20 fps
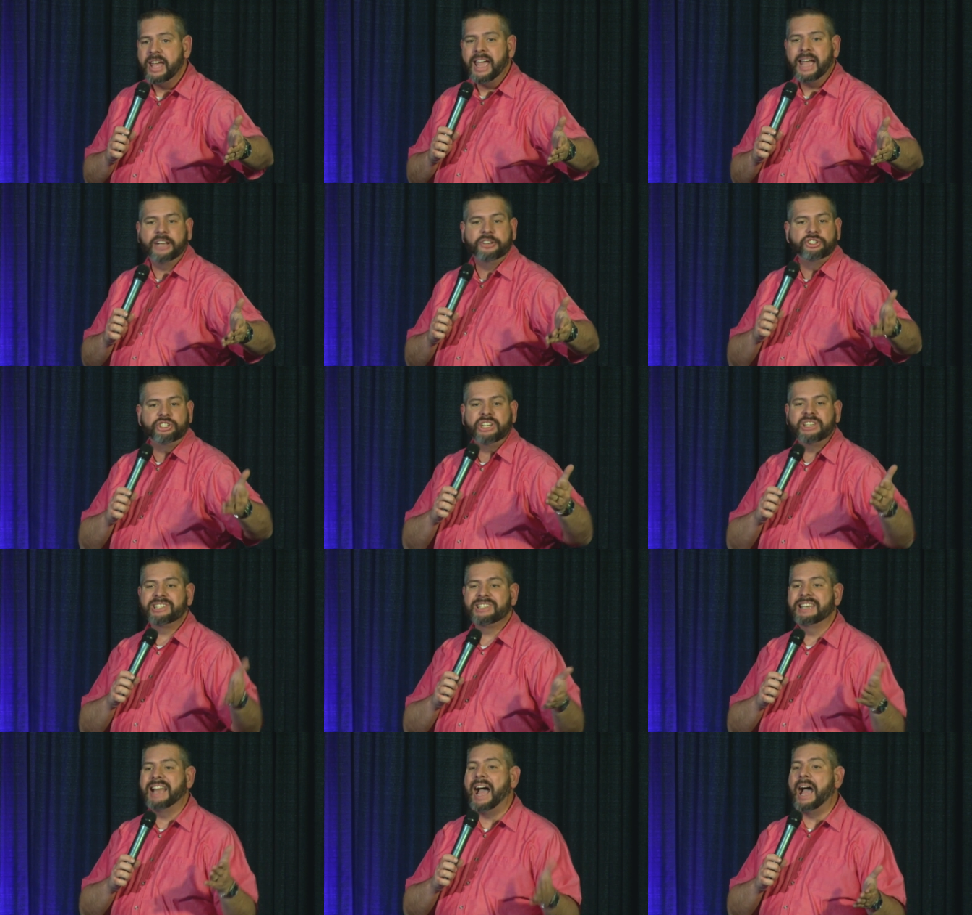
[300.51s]
and
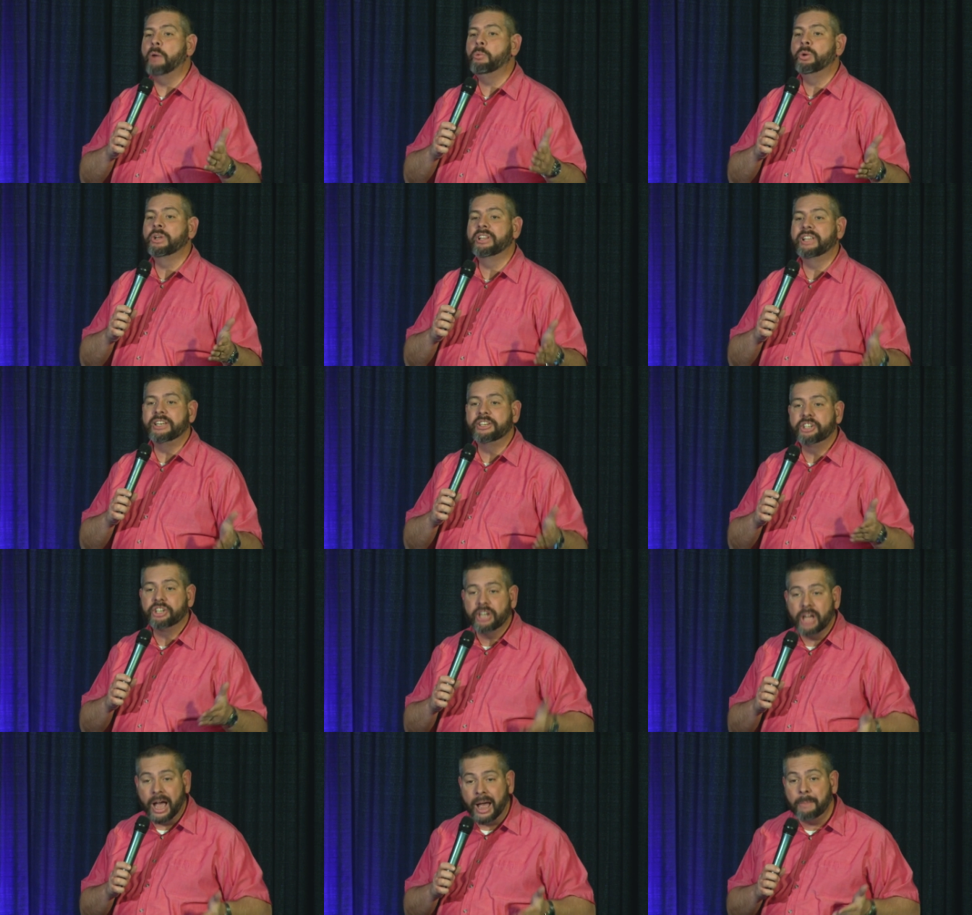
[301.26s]
she's not willing
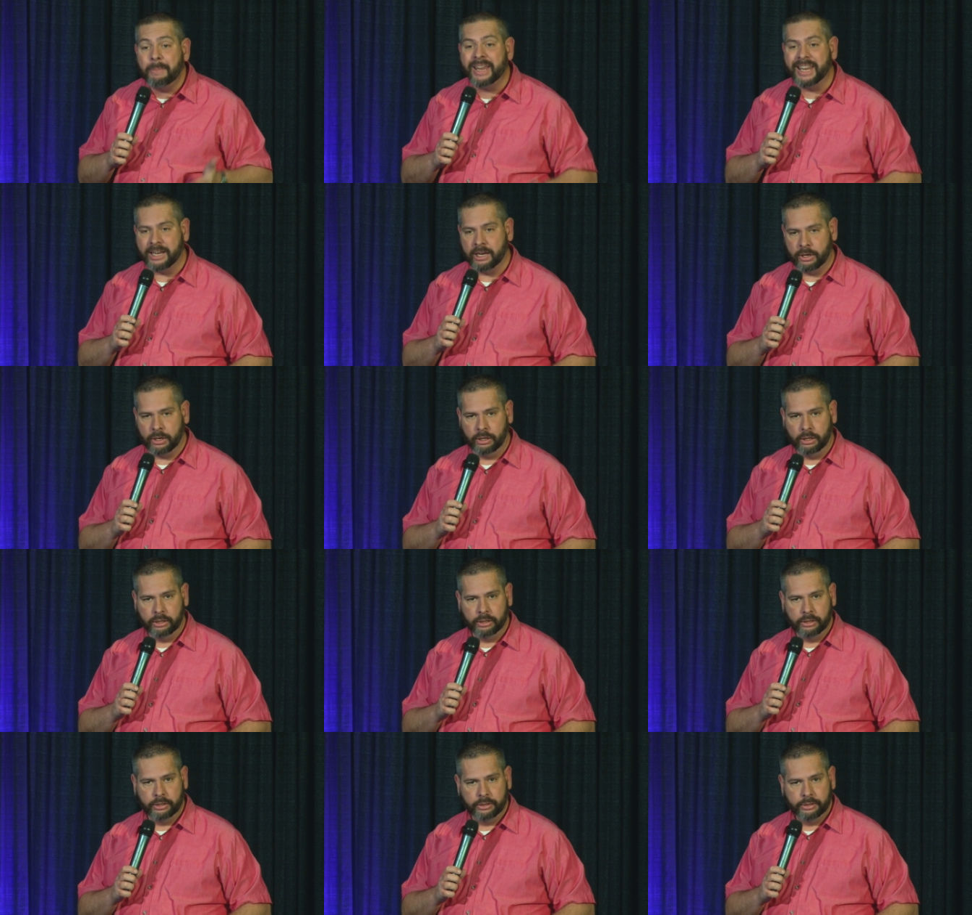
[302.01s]
to come
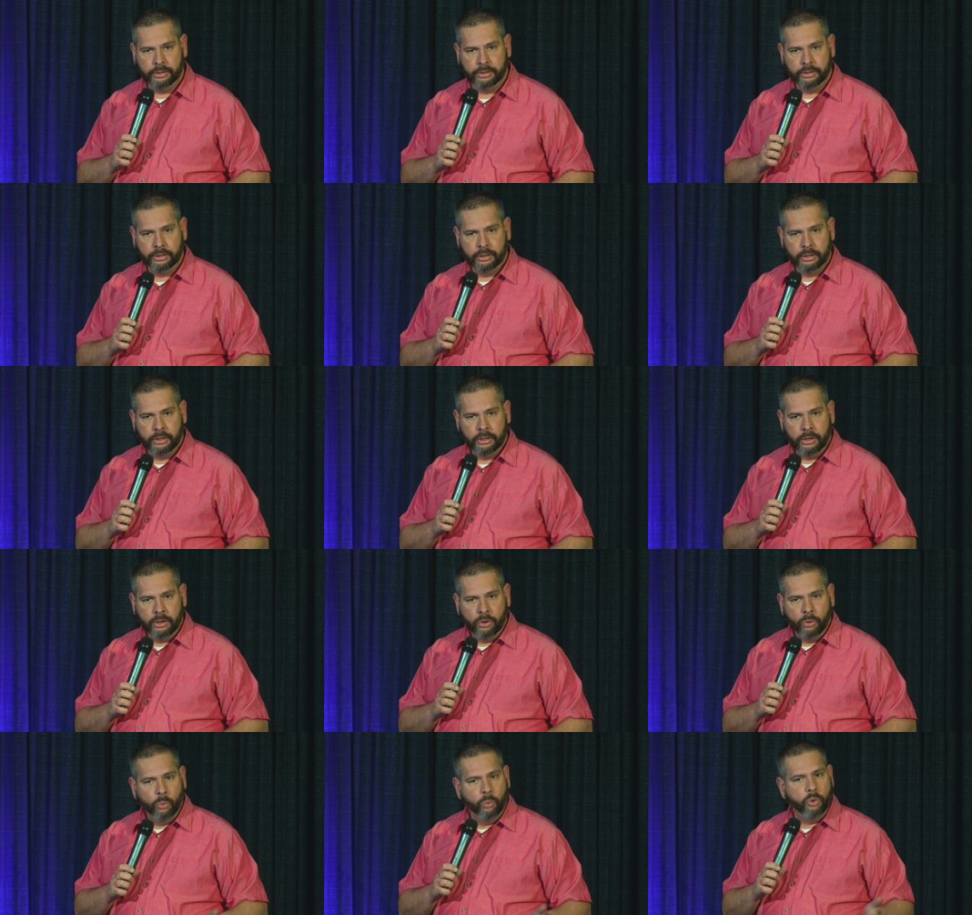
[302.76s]
here,
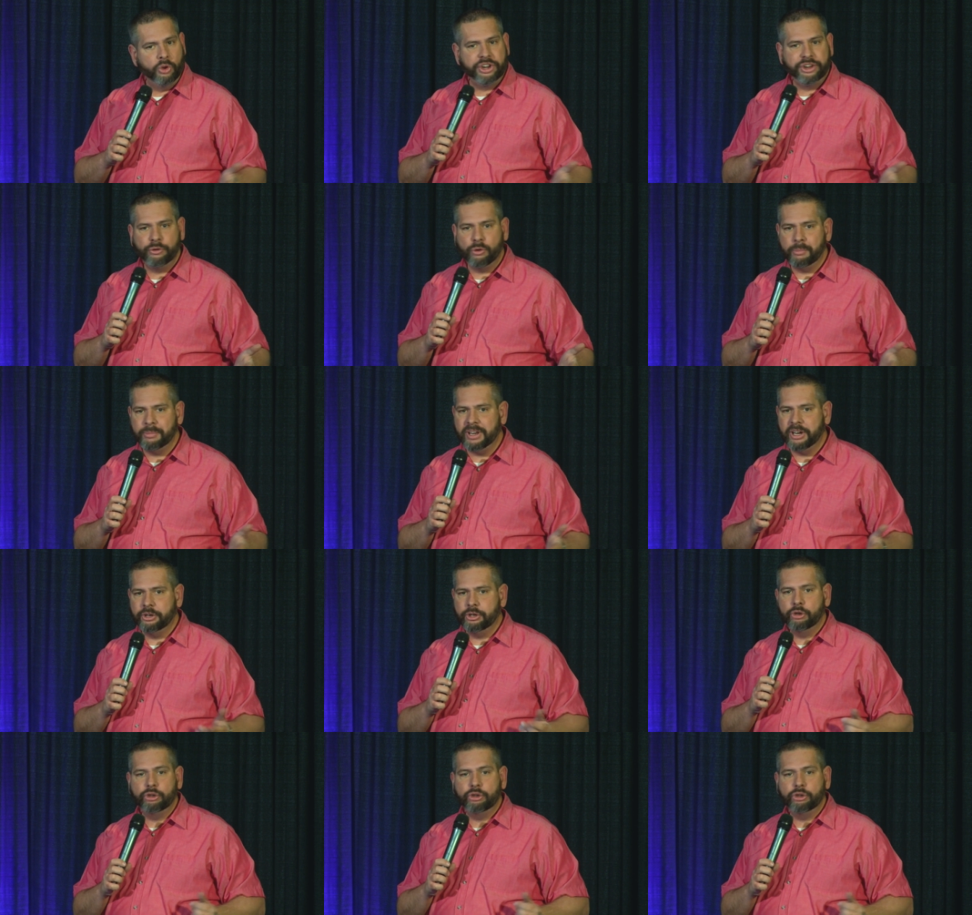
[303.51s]
what do you want me to